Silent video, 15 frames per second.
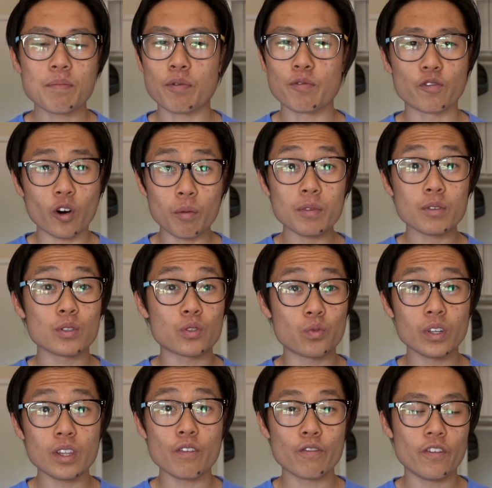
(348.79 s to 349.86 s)
performance was
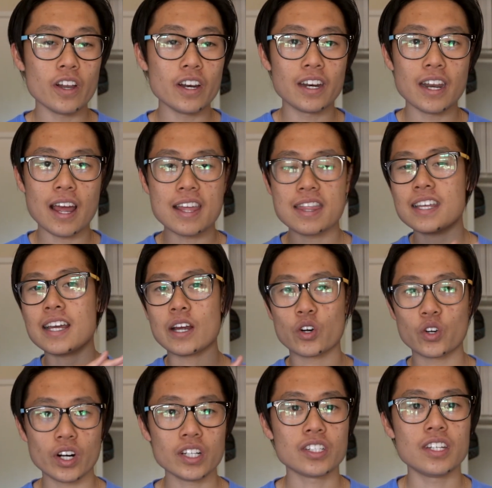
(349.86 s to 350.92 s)
really fun, and I think I
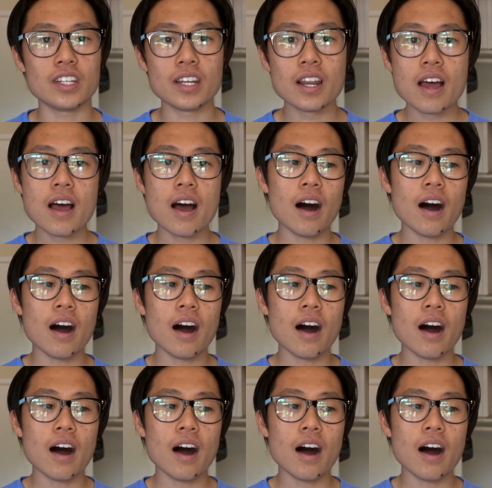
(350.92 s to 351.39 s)
crushed it.